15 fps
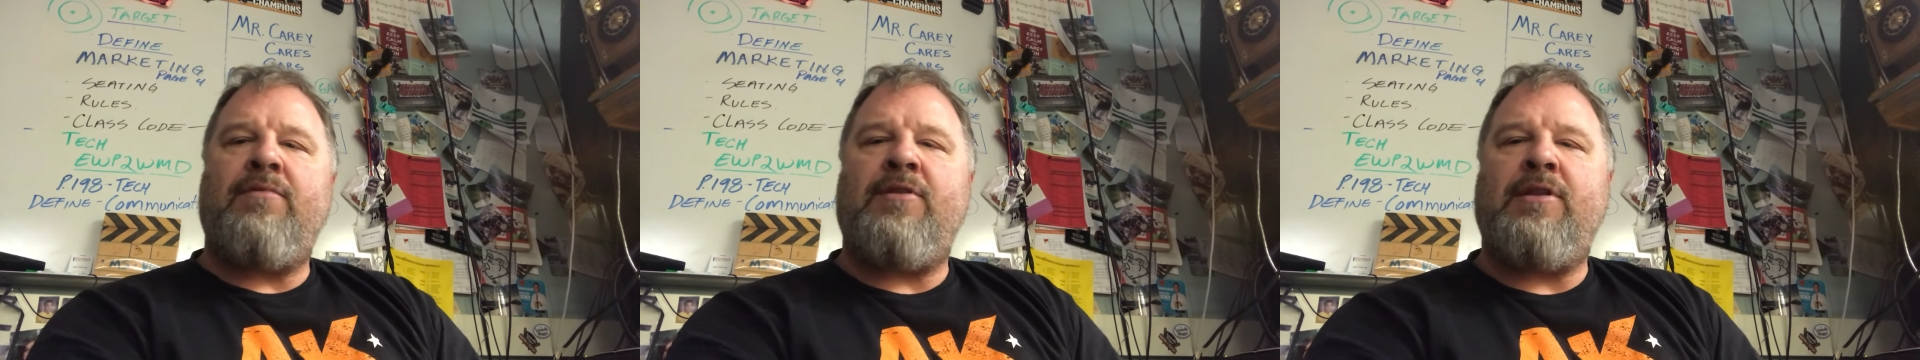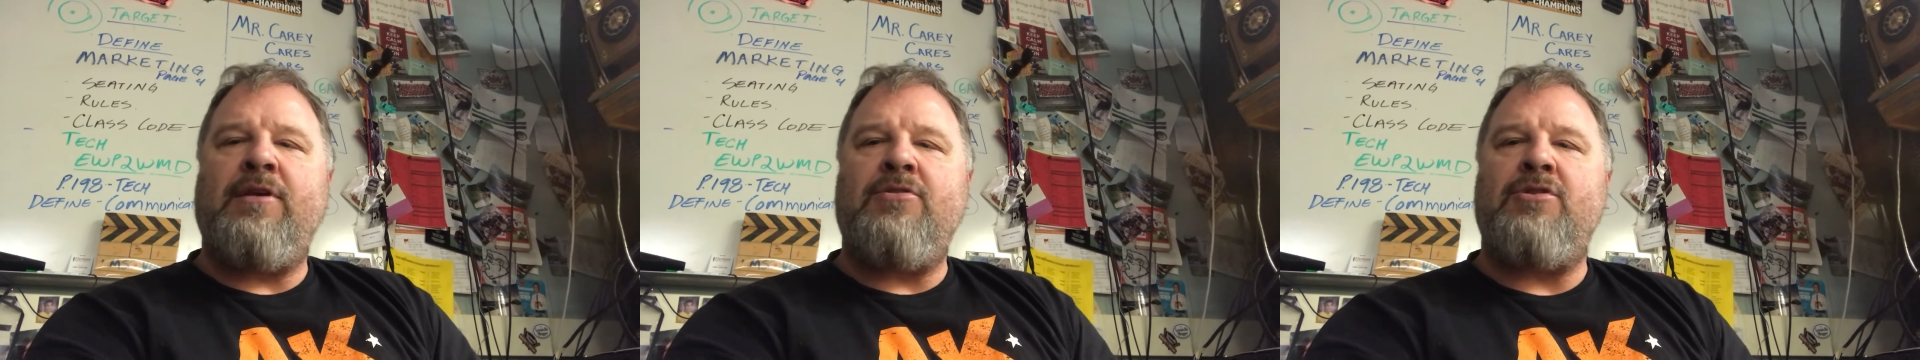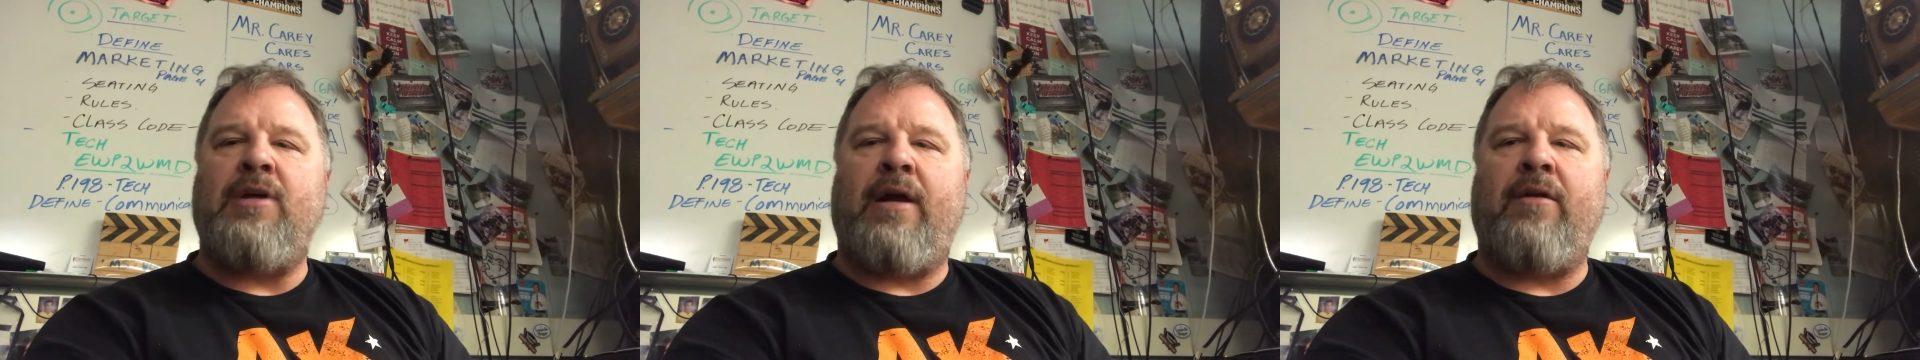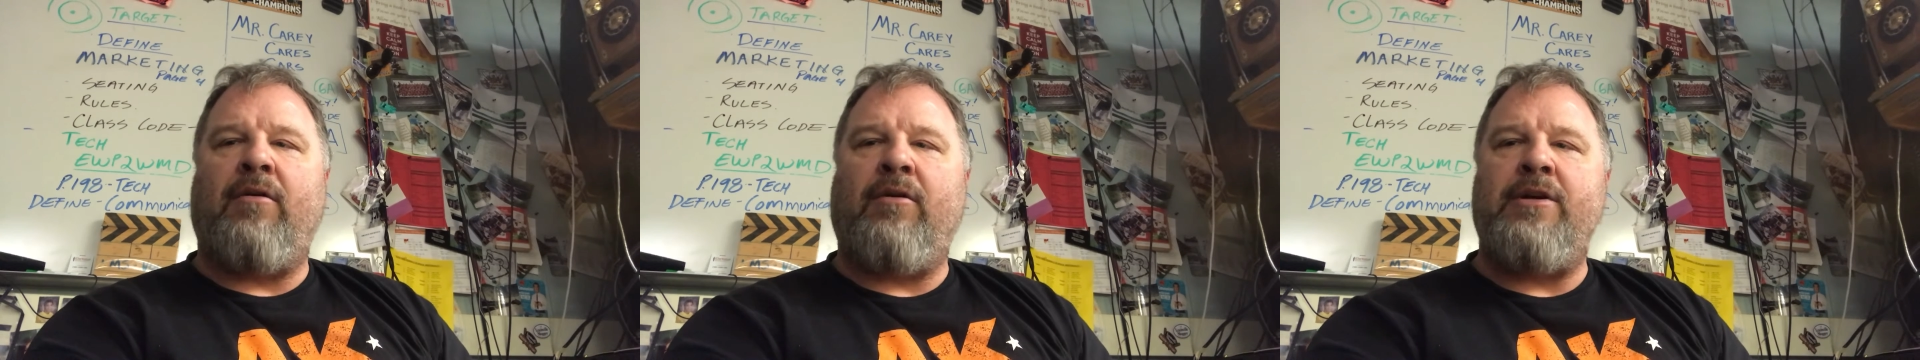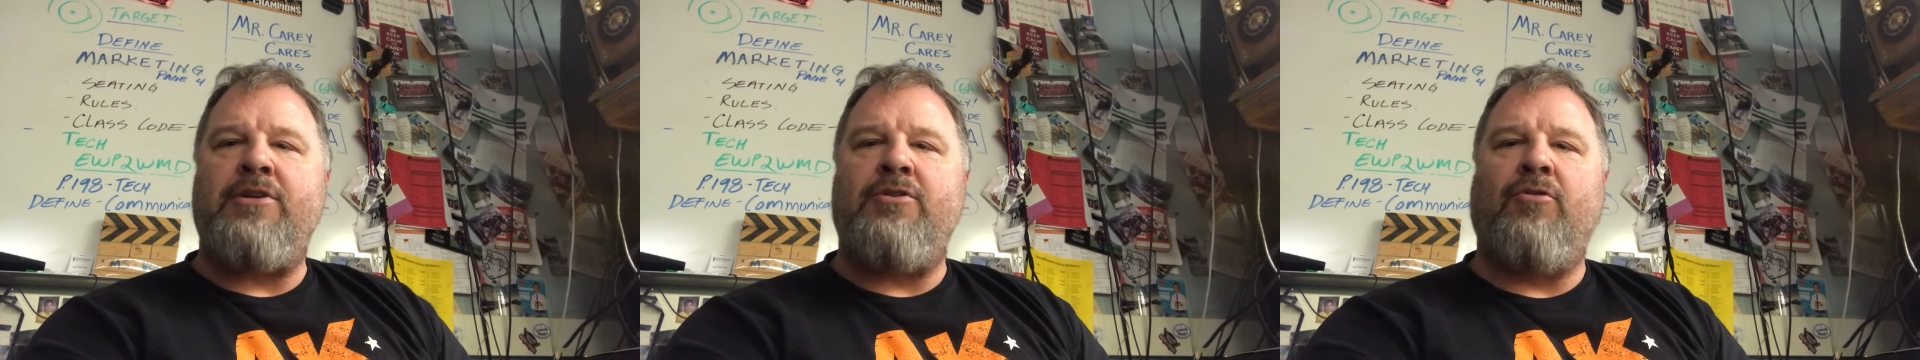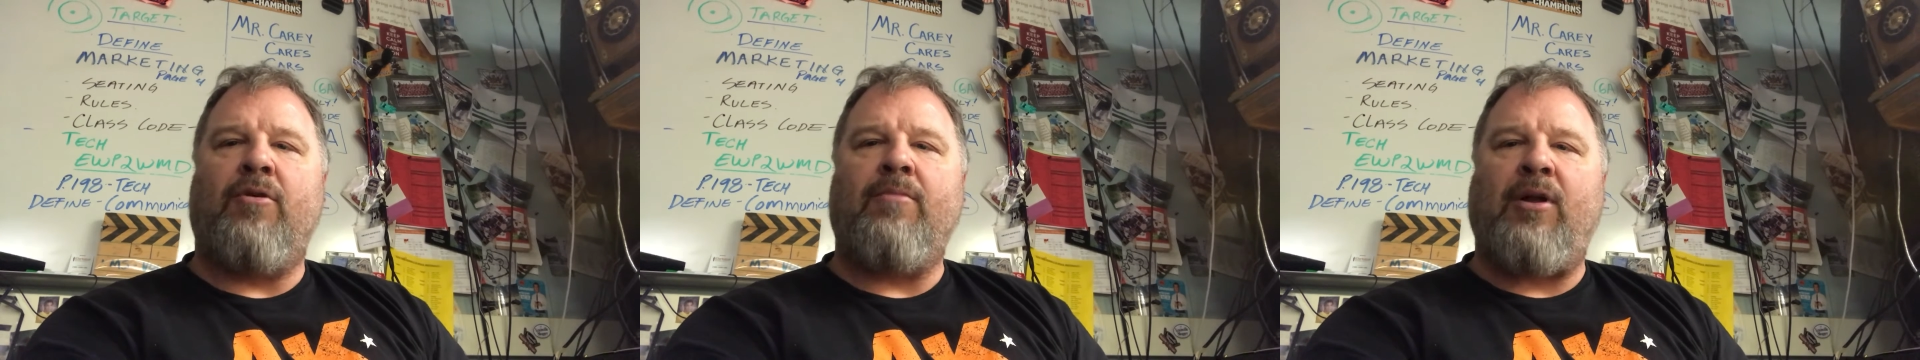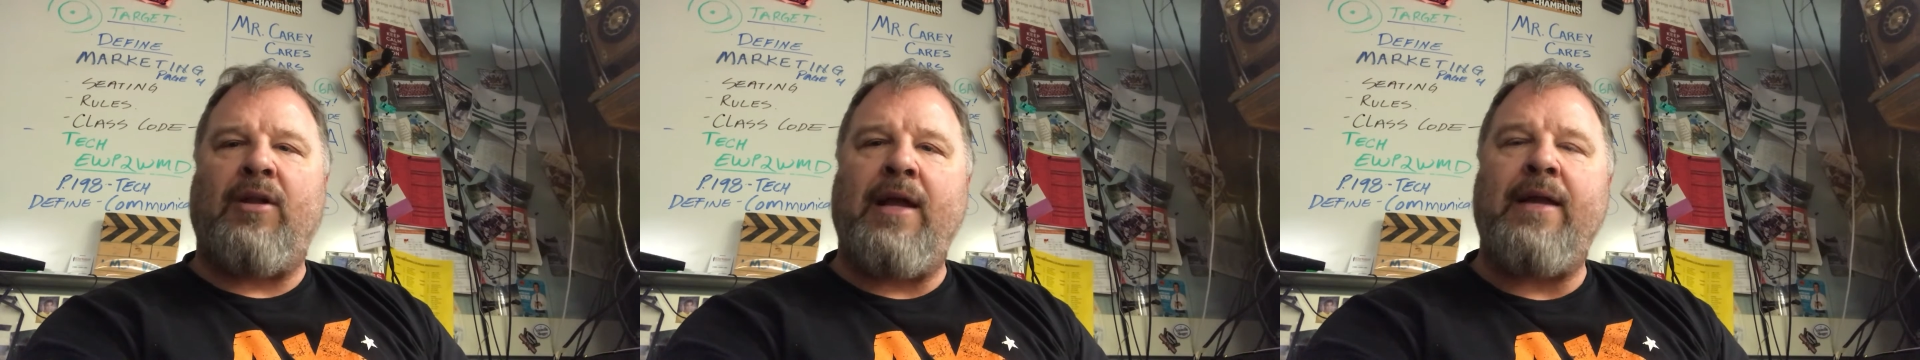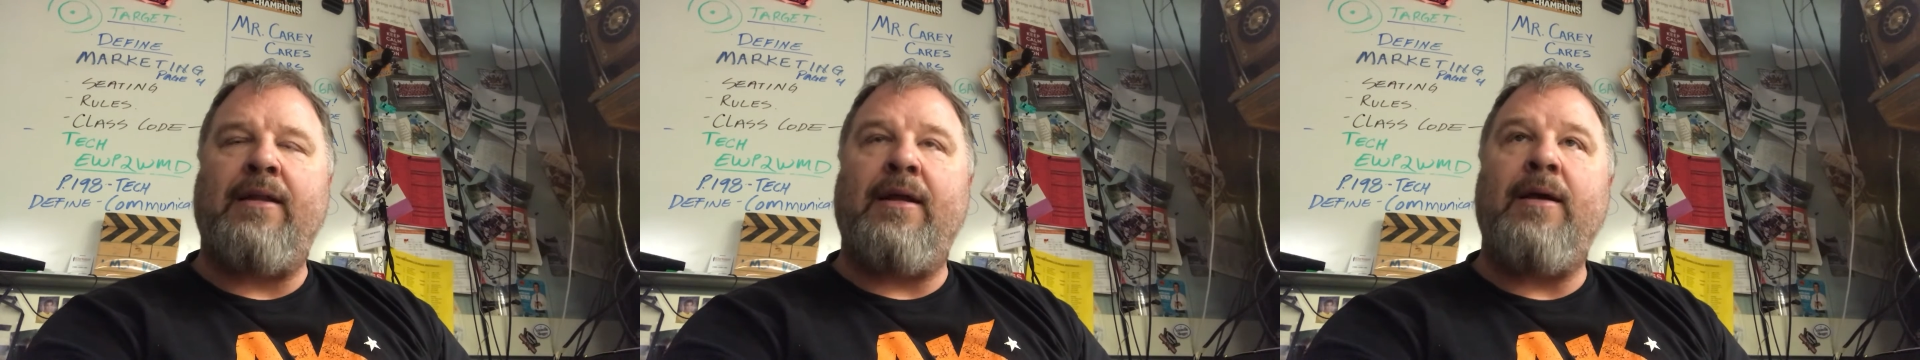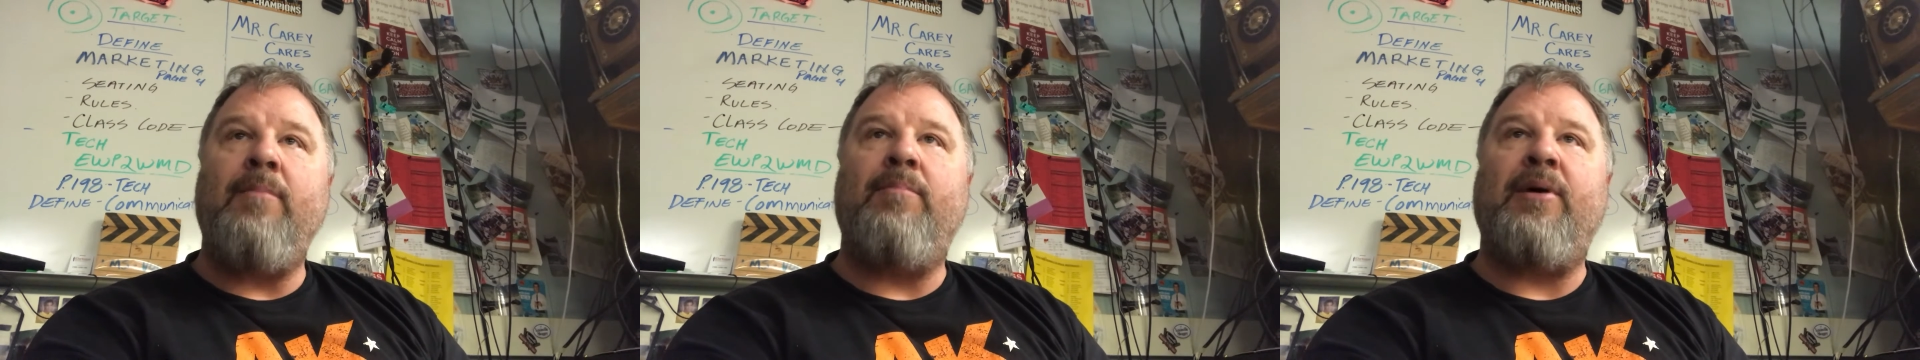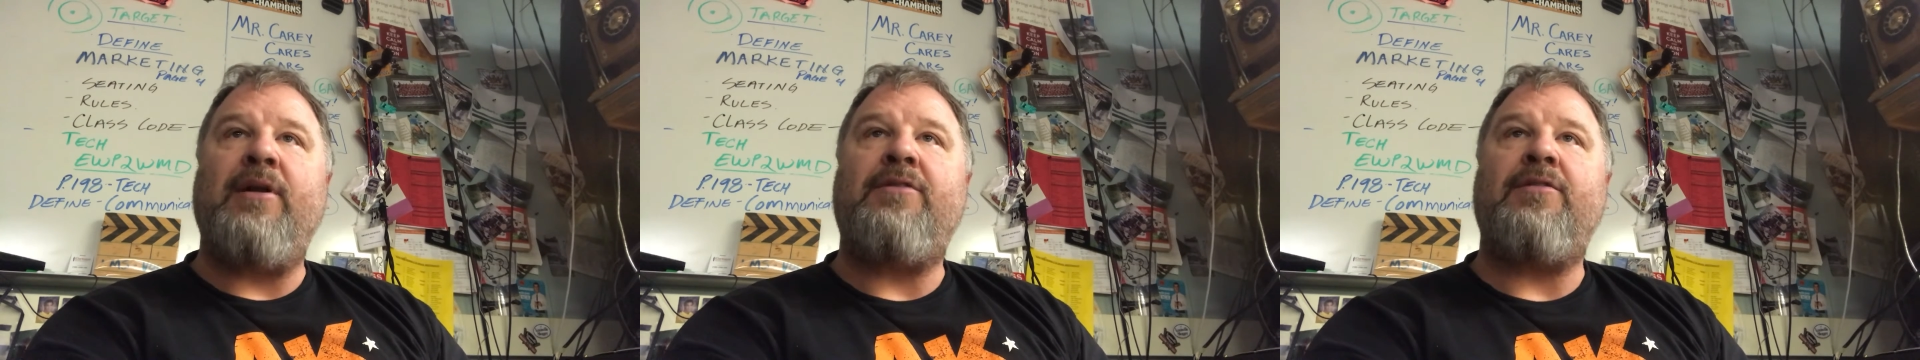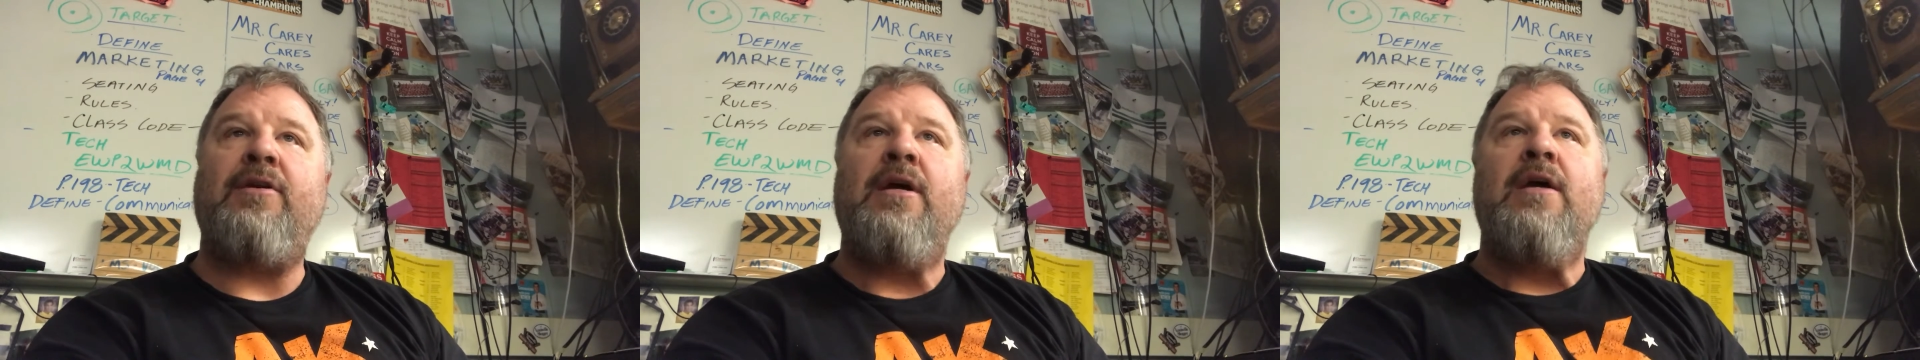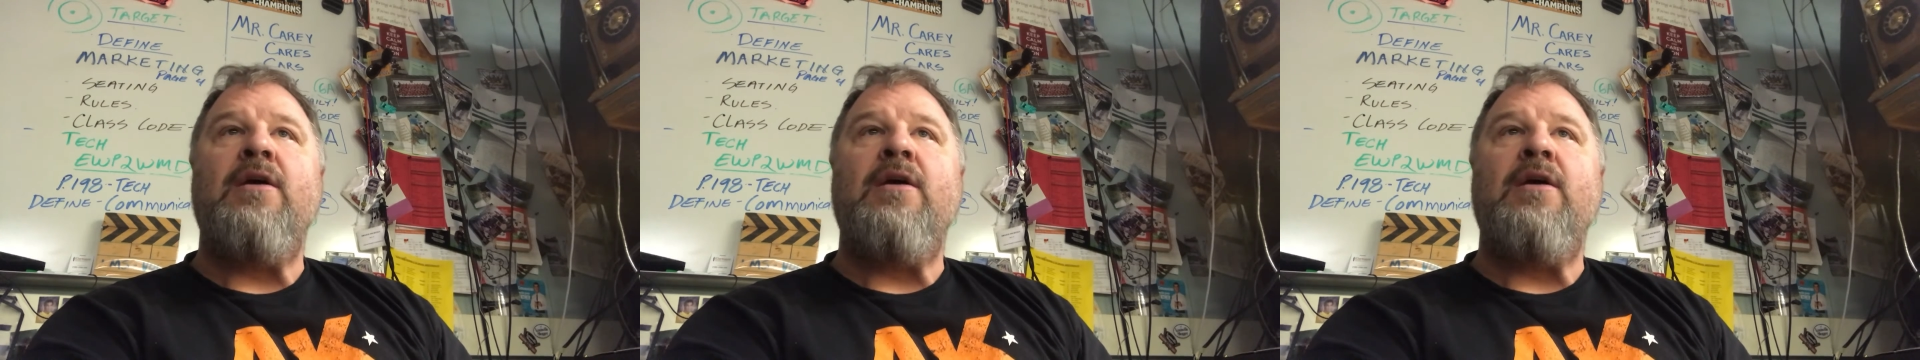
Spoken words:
things are not always normal lately, but